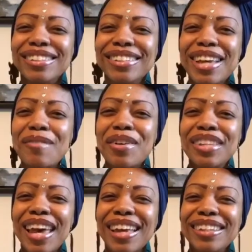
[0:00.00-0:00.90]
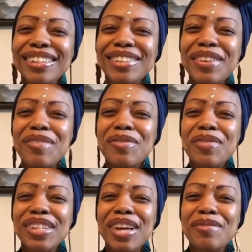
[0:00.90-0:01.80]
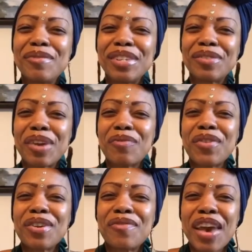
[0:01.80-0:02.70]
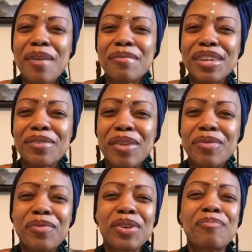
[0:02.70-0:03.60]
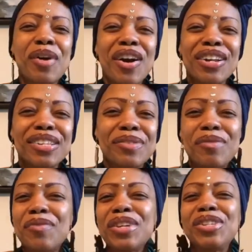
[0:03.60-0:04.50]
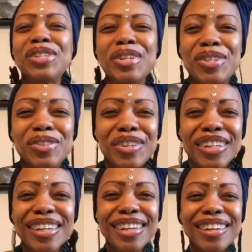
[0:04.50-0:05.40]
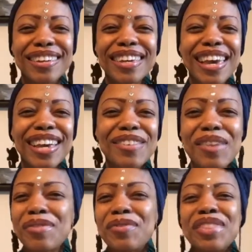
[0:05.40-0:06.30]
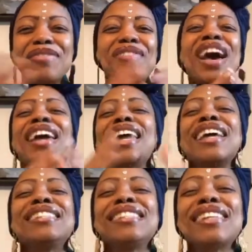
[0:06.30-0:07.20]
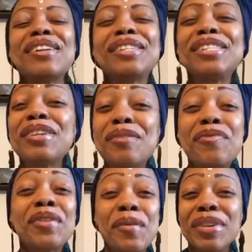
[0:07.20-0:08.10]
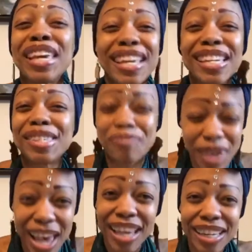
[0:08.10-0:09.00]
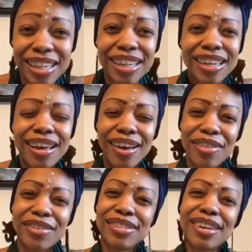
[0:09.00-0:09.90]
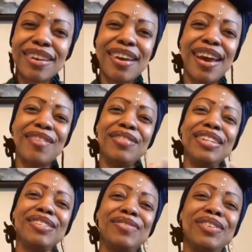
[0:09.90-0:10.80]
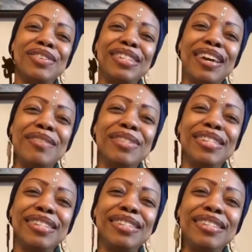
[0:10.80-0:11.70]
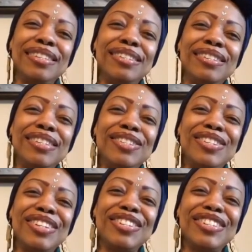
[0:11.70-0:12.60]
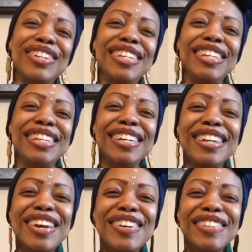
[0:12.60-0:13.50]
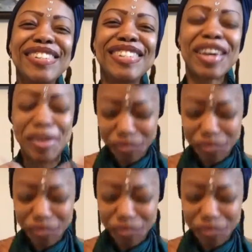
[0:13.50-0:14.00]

How about that? Grateful for loved ones. Grateful for your family. Grateful for your partners. Grateful for your children, okay? Grateful for the finances that are still flowing in despite others that are having difficult times at this juncture, you know? So,